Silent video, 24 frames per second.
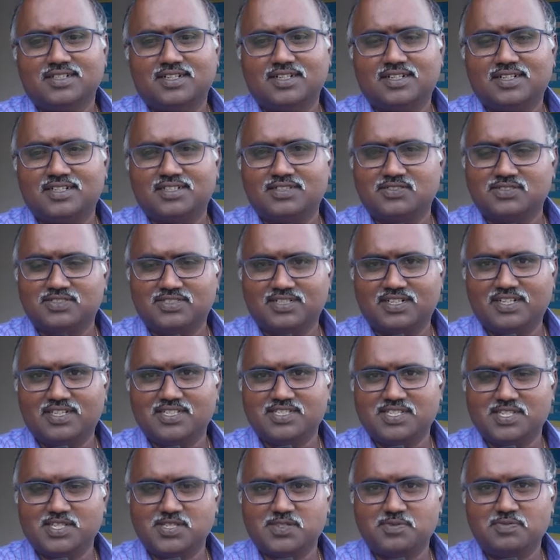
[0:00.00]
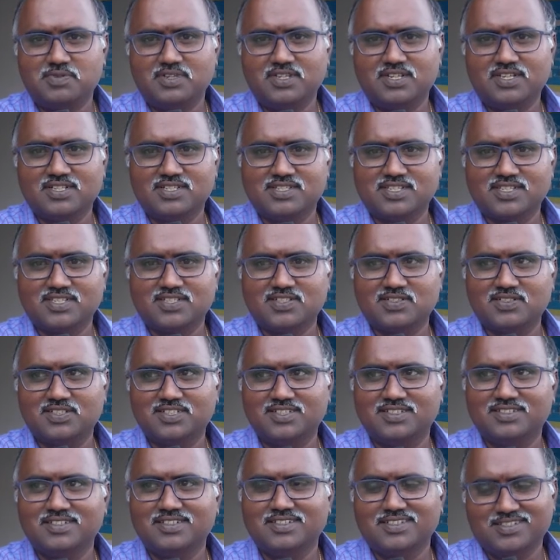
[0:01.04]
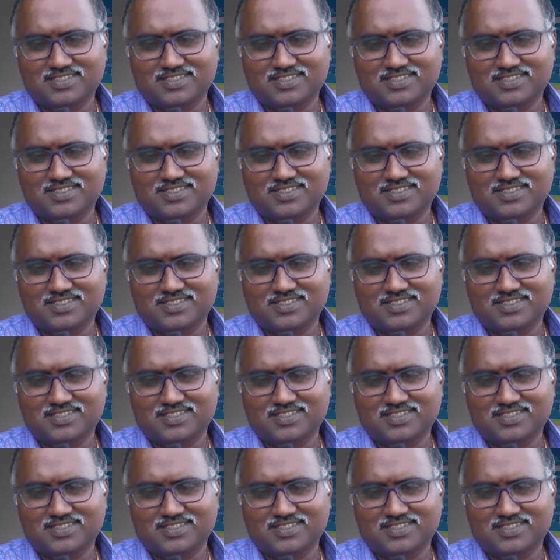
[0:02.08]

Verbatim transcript: Uh, it was a nice experience actually.